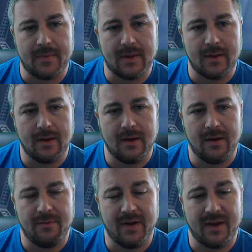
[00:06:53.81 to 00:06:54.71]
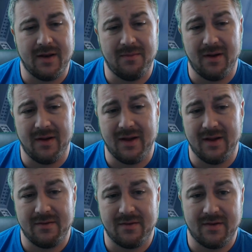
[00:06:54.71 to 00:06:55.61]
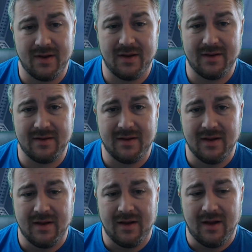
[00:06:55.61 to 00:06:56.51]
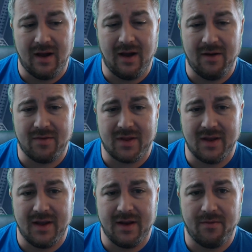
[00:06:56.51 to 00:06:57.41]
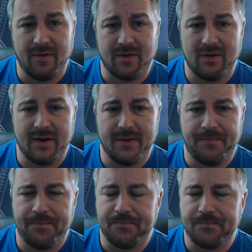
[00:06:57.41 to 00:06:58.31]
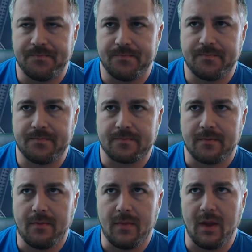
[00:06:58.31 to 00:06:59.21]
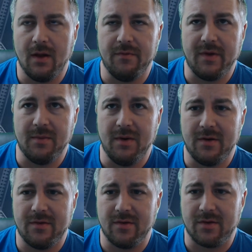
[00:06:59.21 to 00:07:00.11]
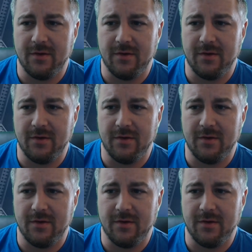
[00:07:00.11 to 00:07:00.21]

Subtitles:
Thinking about it, I have seen, obviously, the emergence of